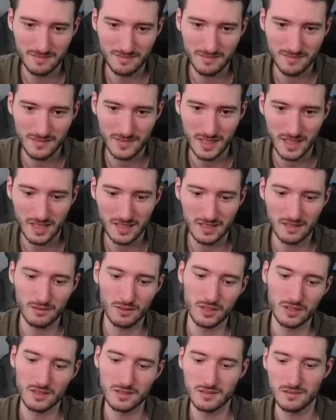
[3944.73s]
I guess I
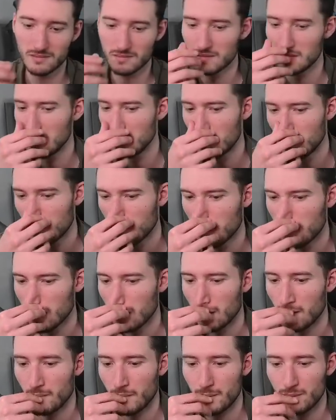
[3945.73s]
won't.
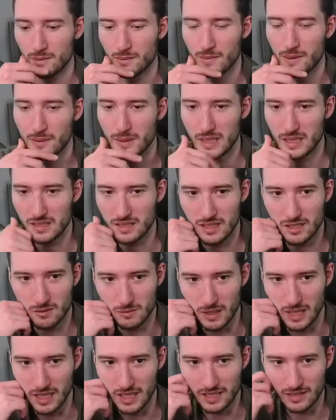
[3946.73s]
Maybe they'd kill
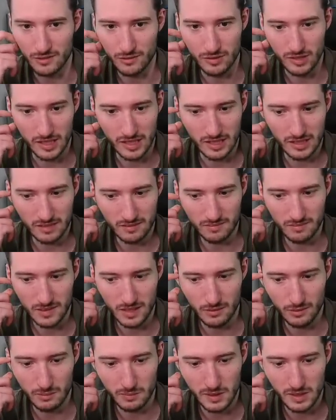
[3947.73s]
my high noon again.
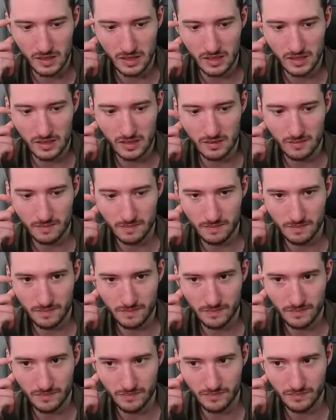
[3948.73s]
That would be nice.
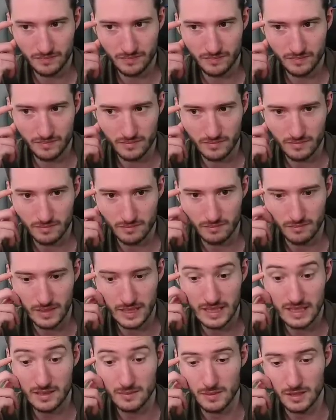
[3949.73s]

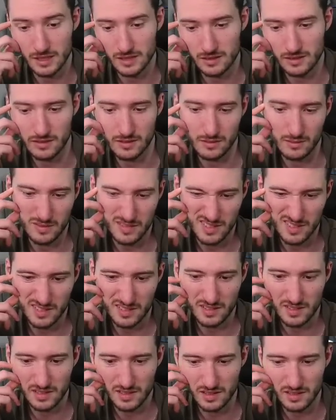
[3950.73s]
Maze my turn. Yeah,
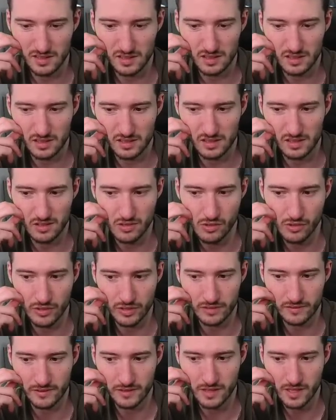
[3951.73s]
it's an
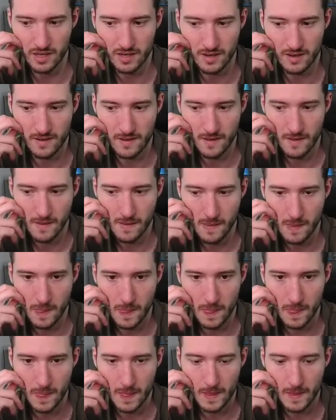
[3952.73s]
annoying
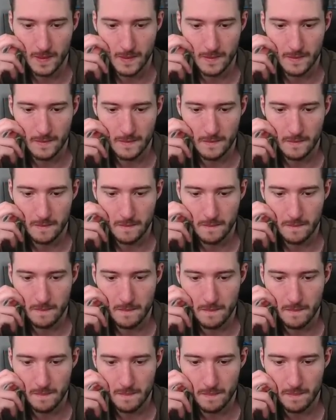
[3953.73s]
one.
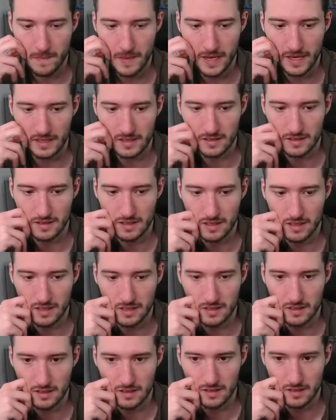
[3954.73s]

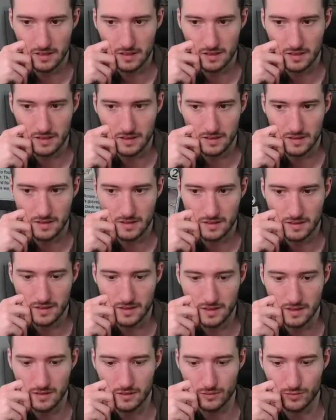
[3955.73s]
Exercise.
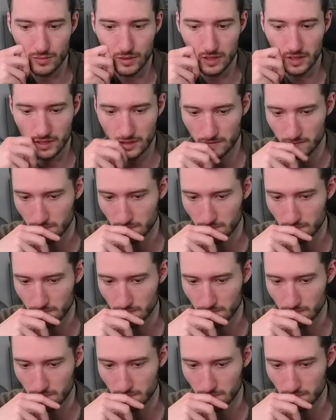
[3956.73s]
Stone brain.